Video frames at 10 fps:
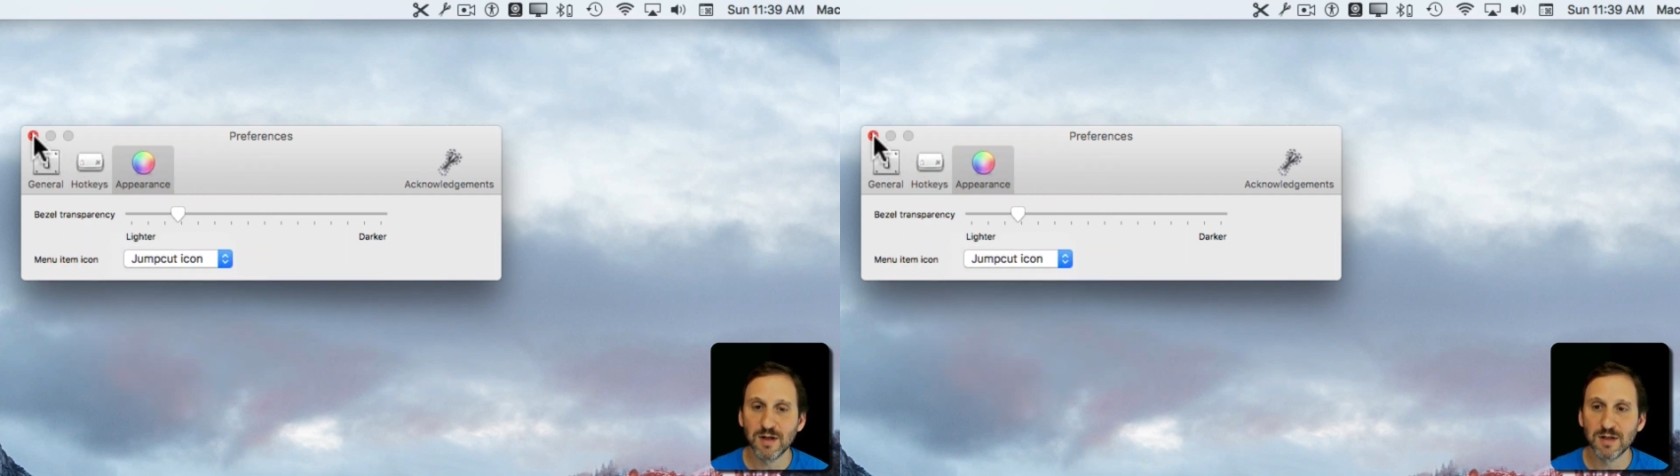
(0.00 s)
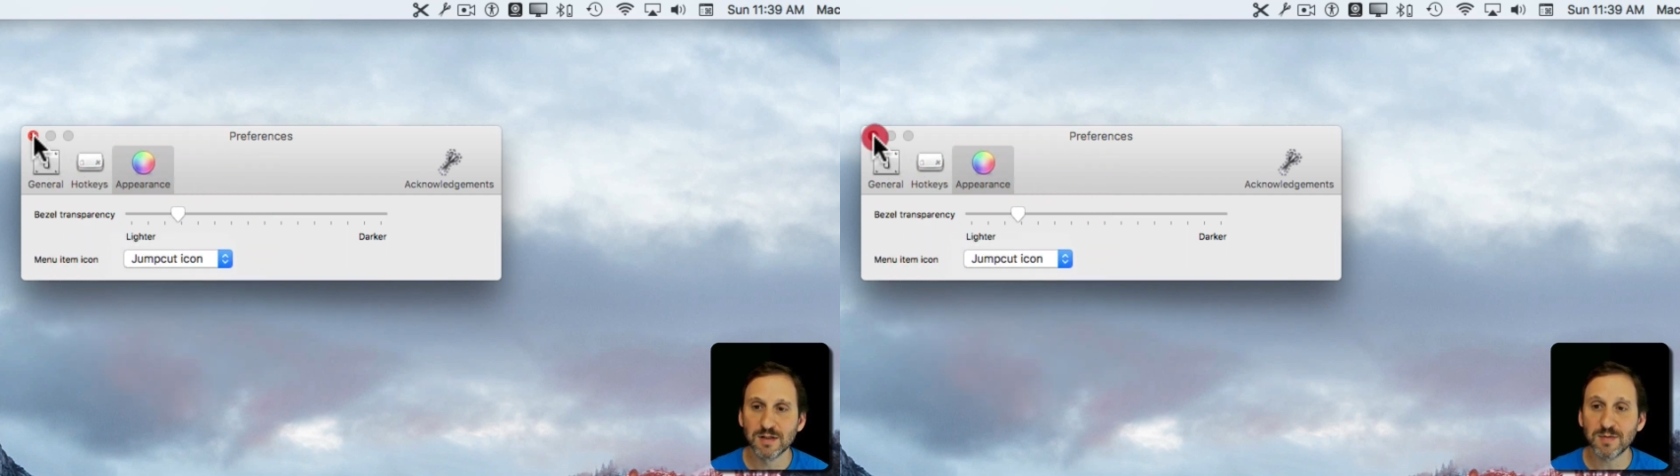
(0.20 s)

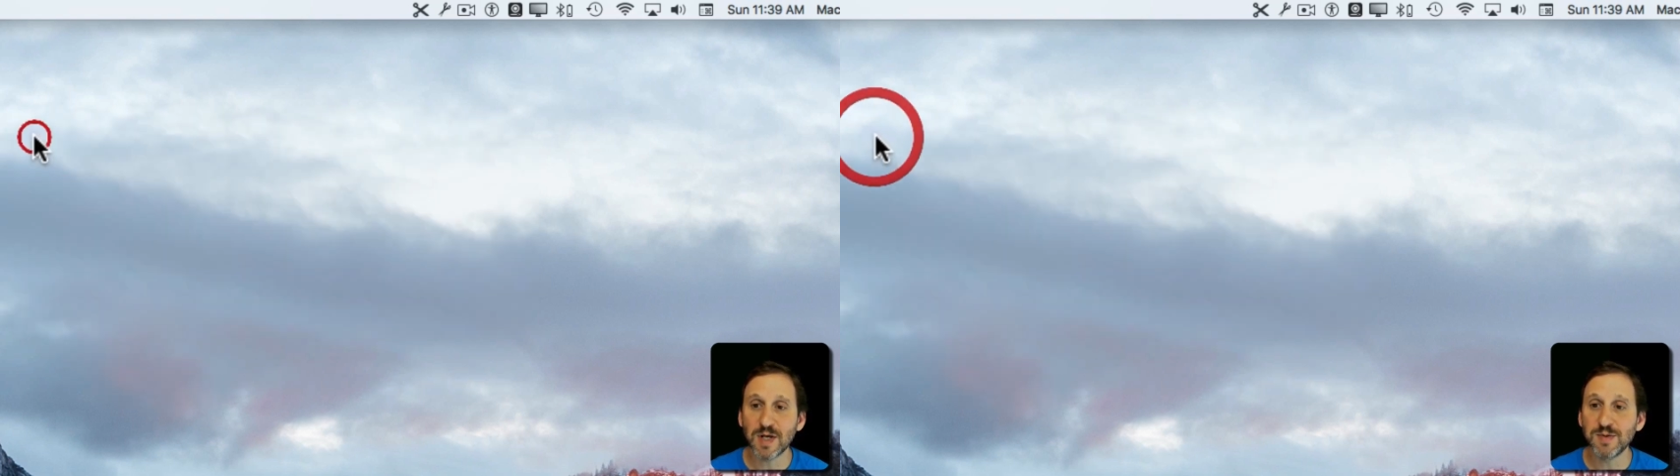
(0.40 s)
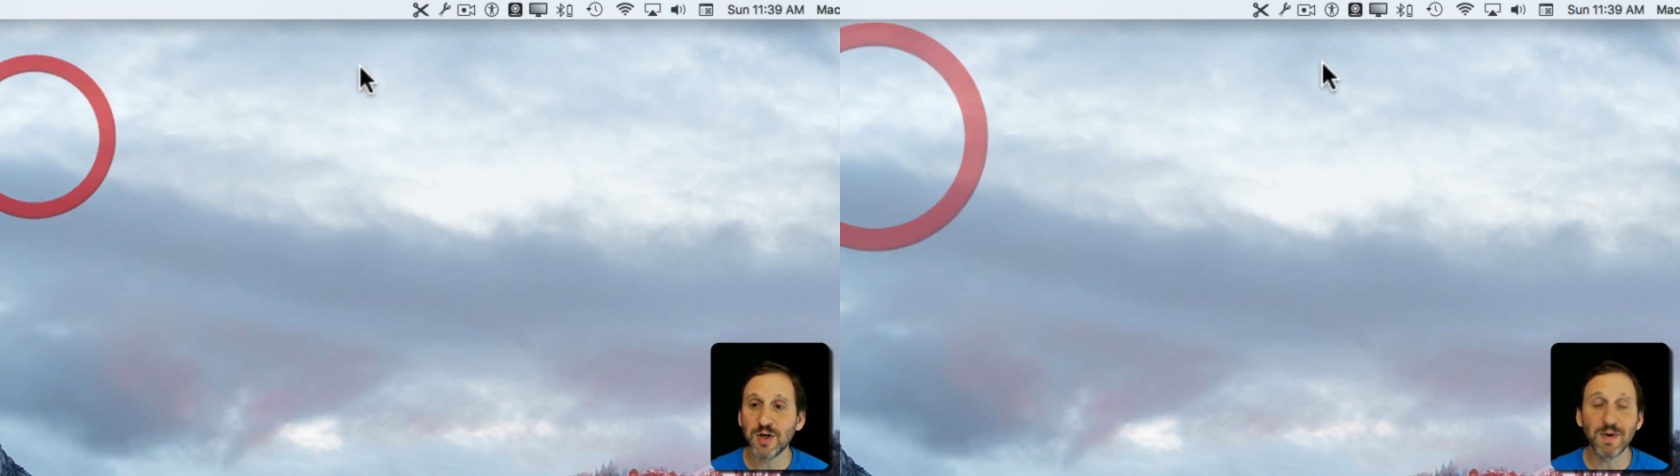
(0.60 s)

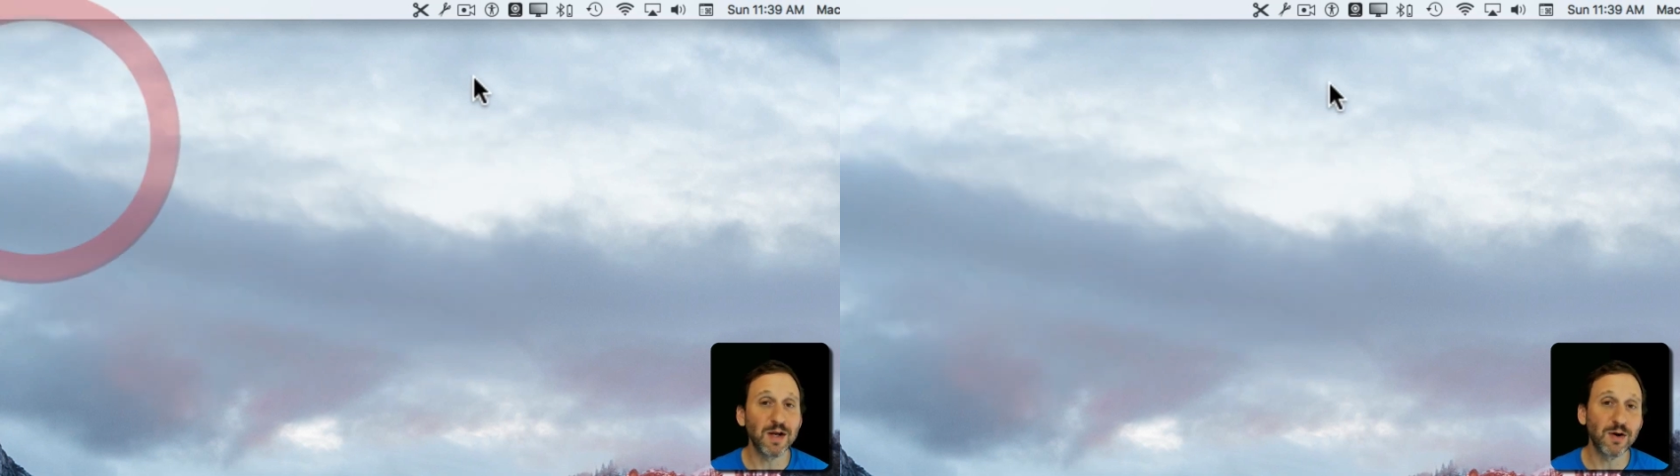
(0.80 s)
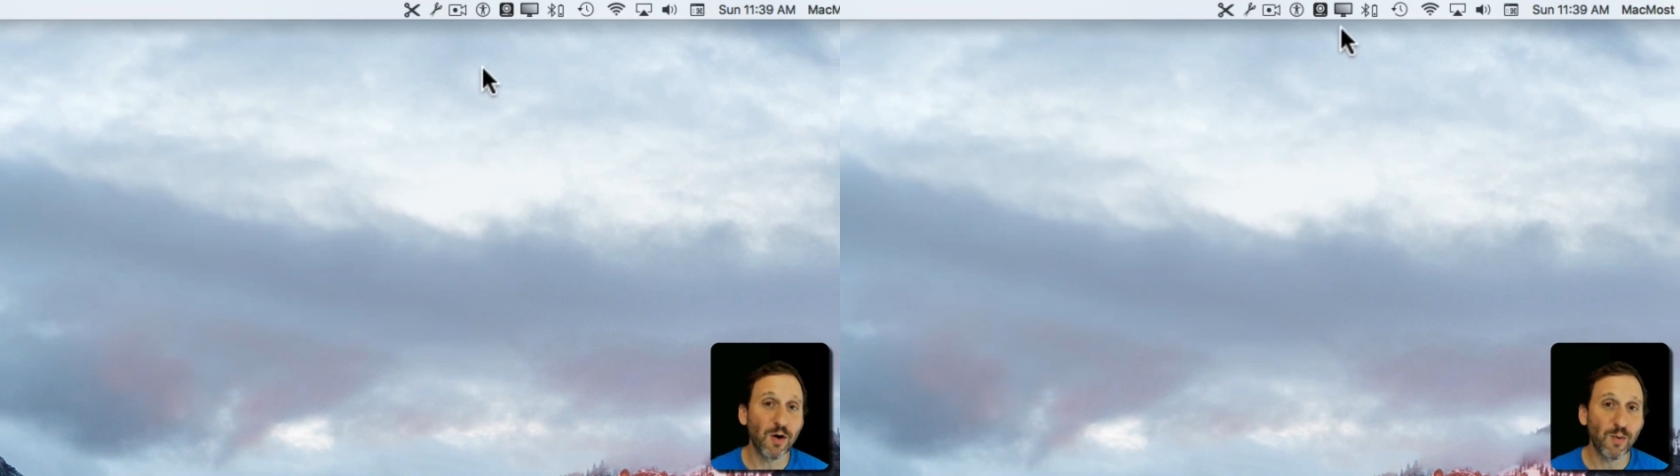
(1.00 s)
Sometimes you can make
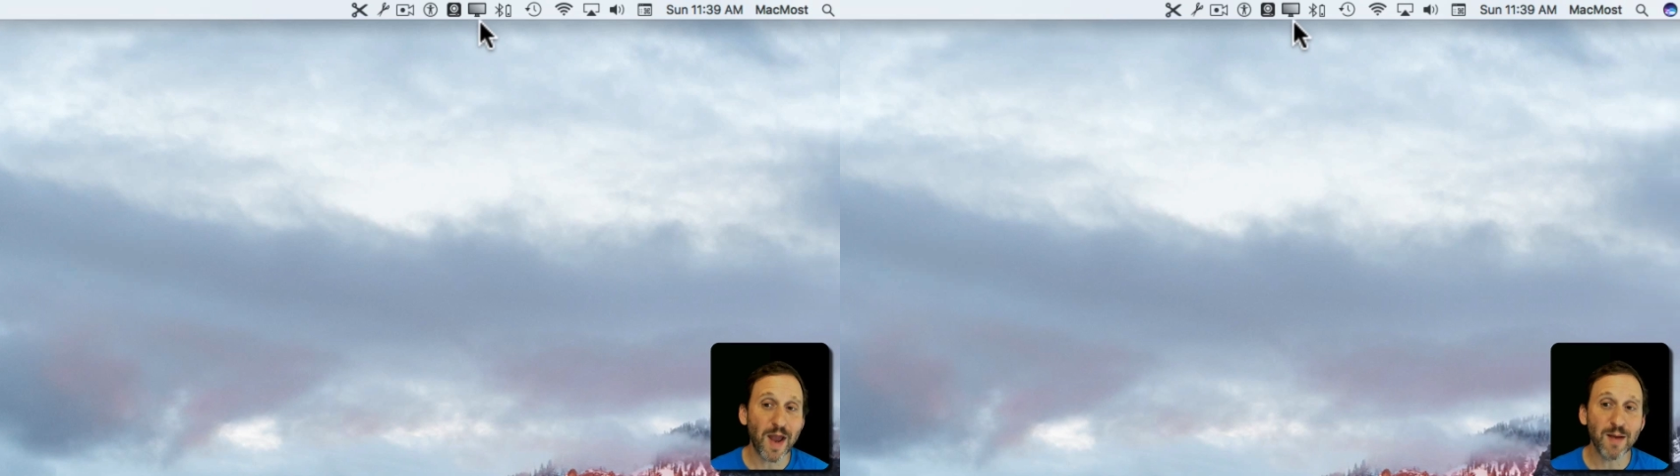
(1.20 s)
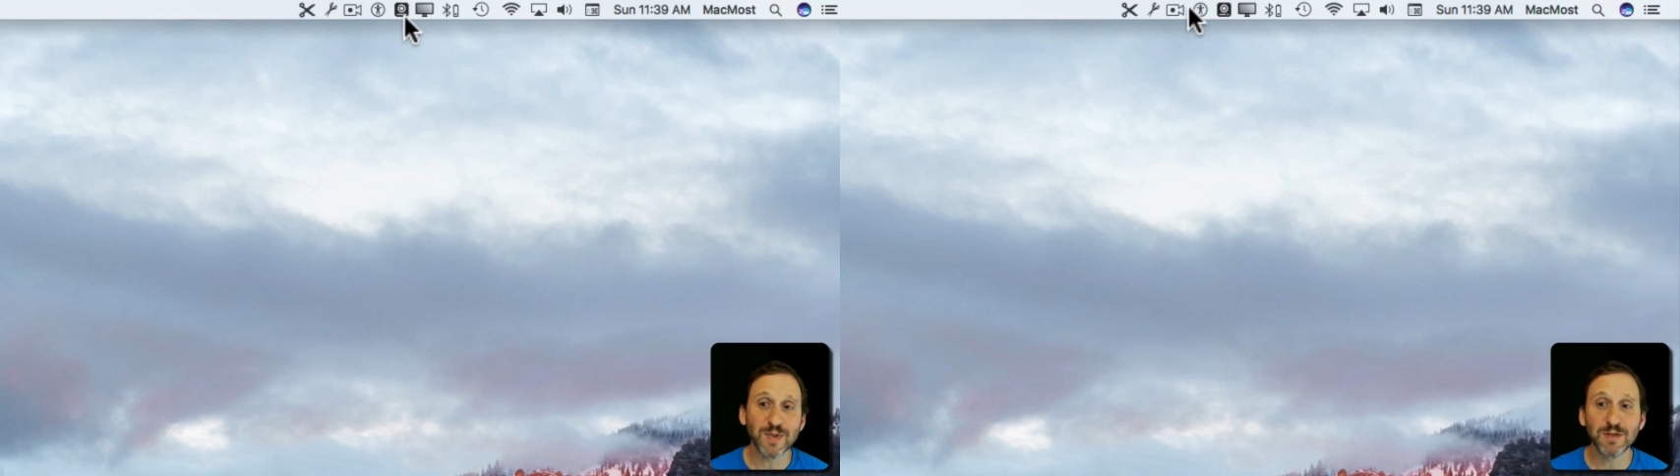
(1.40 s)
it go
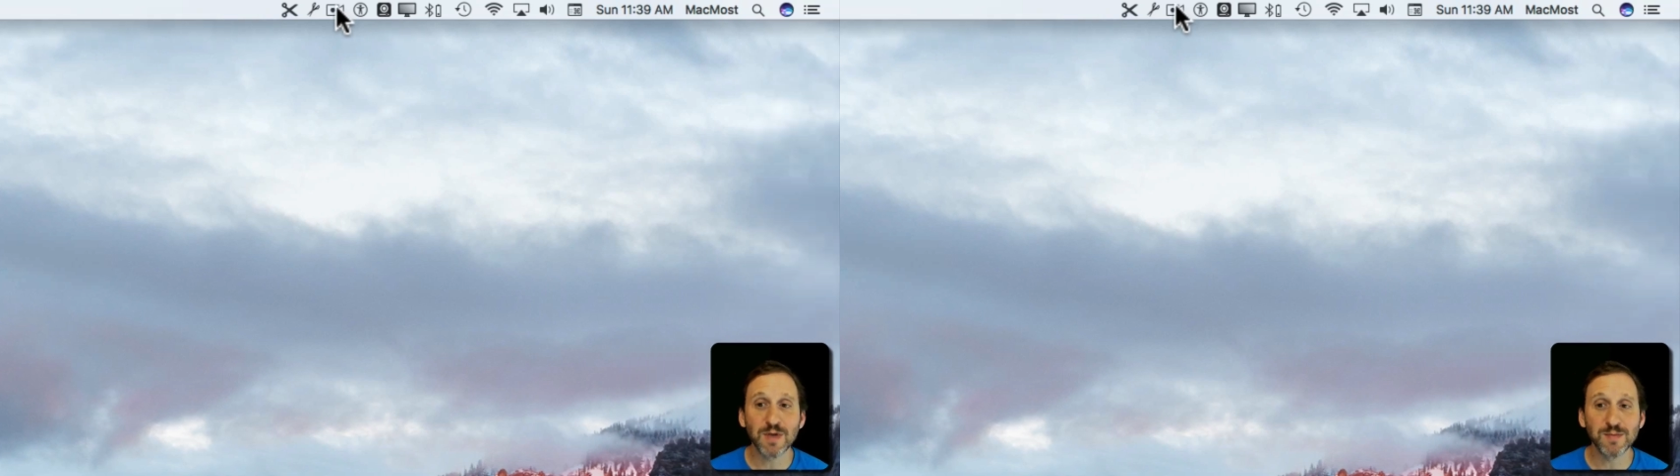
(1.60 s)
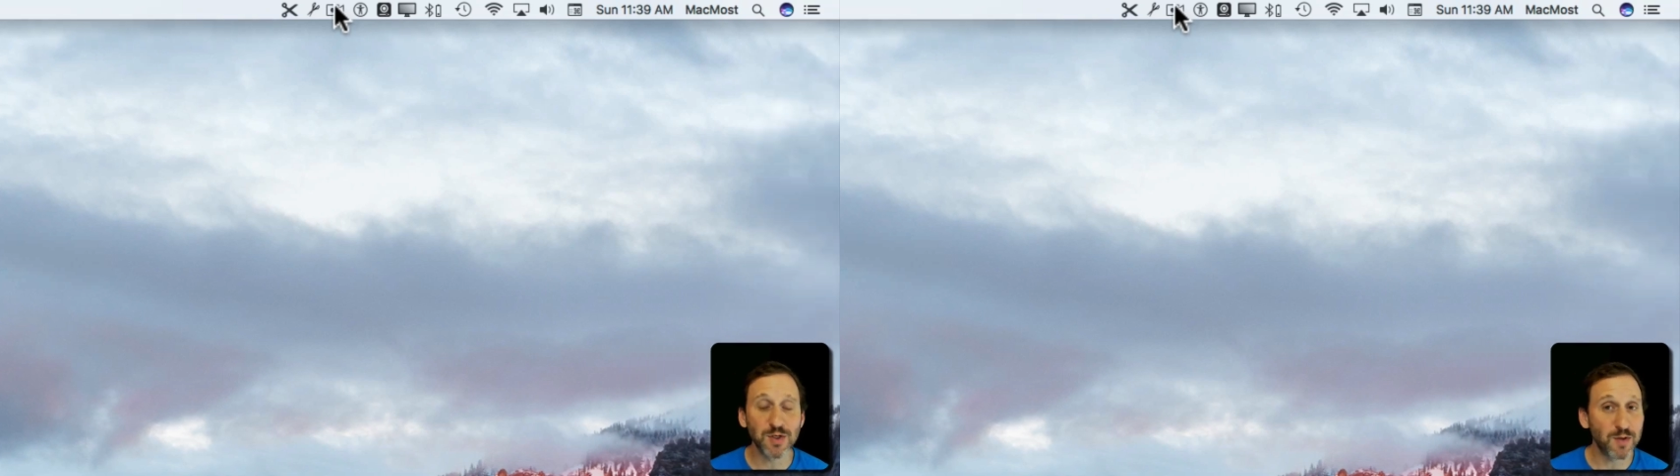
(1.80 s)
away but
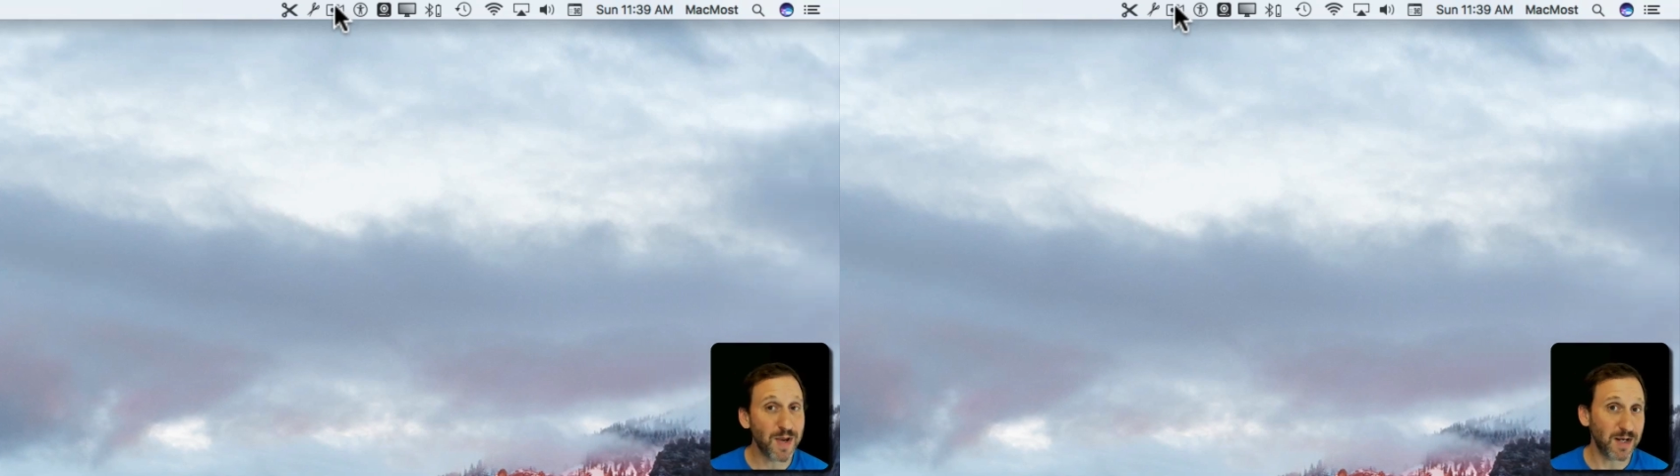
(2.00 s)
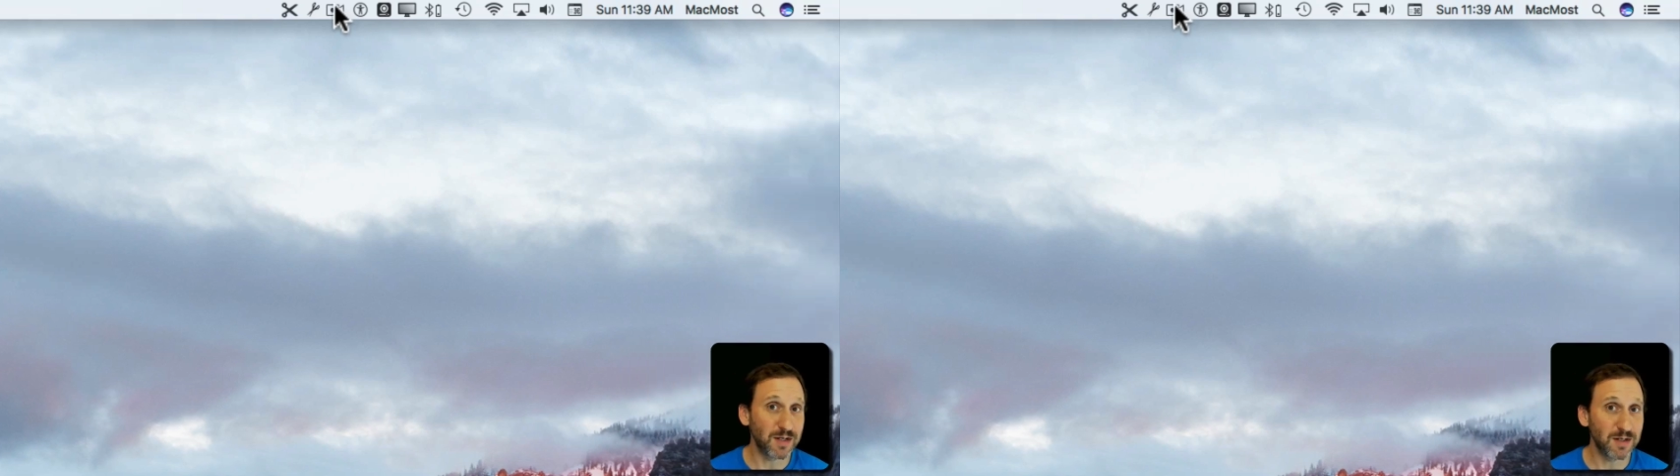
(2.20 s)
sometimes the only,
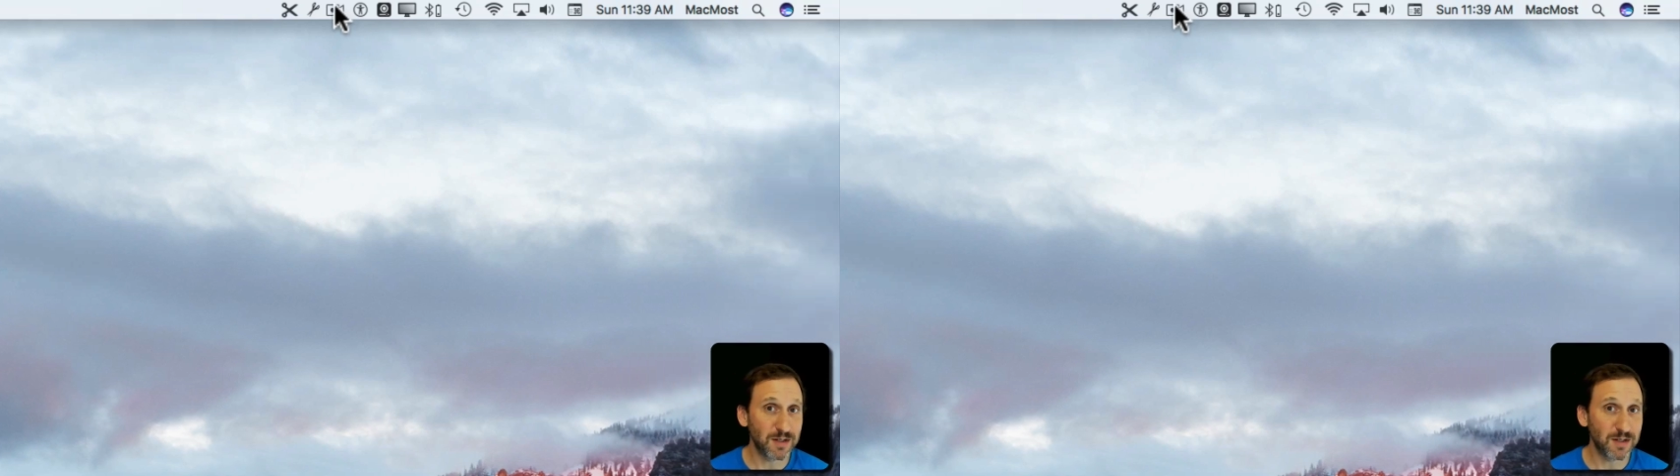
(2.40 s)
make it,